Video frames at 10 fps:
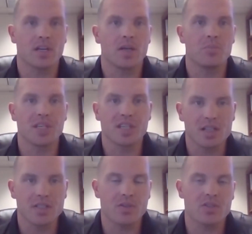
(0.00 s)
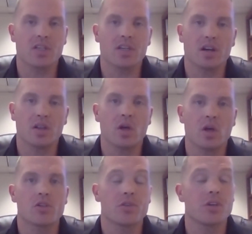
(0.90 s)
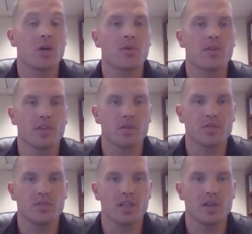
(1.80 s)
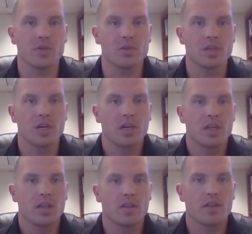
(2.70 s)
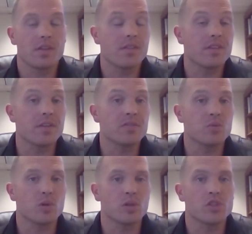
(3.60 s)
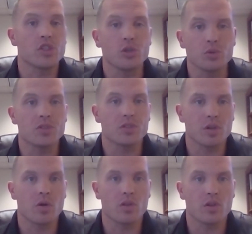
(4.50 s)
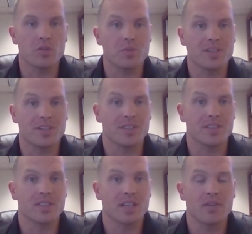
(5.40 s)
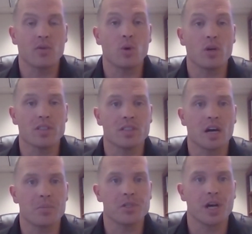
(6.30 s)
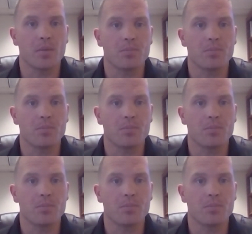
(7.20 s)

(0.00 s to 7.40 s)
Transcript: Because there's a, a larger number of those vehicles, the, the thieves will choose to go to those because it's kind of a one stop shop.